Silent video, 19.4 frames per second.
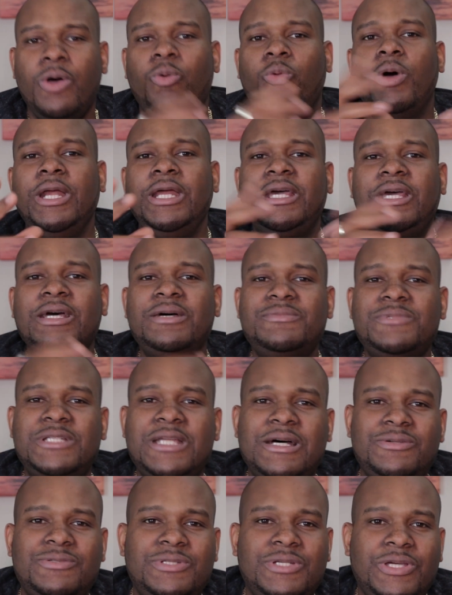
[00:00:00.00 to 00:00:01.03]
When it comes
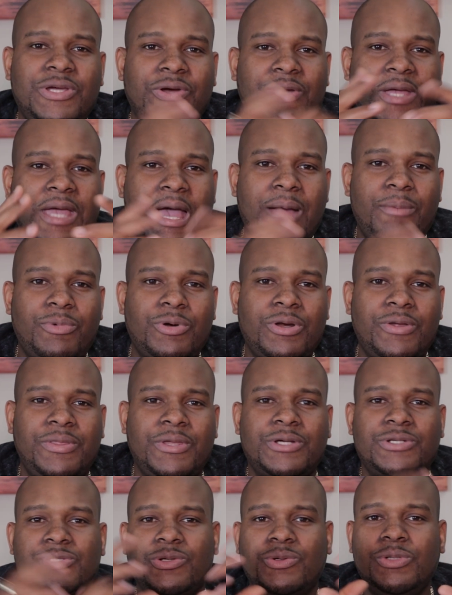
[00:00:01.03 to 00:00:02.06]
down to your camera,
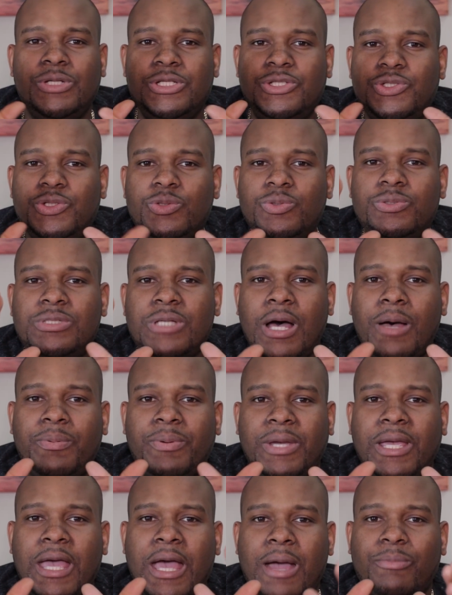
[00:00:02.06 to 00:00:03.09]
there's only 2 types
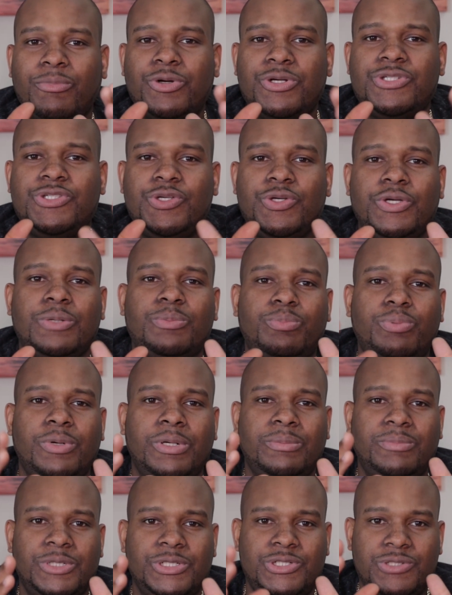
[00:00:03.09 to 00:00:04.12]
of cameras you can
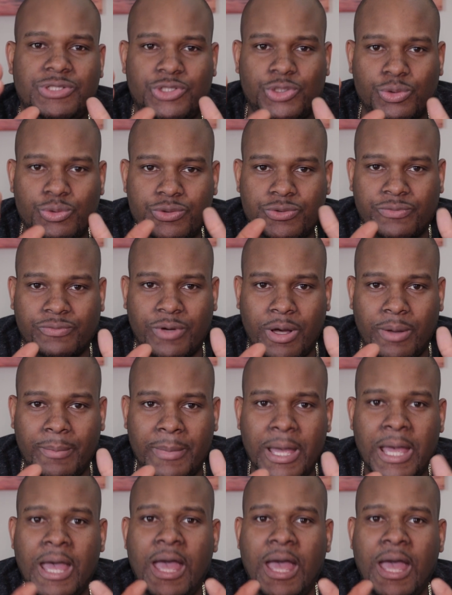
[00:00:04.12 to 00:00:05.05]
pretty much choose from.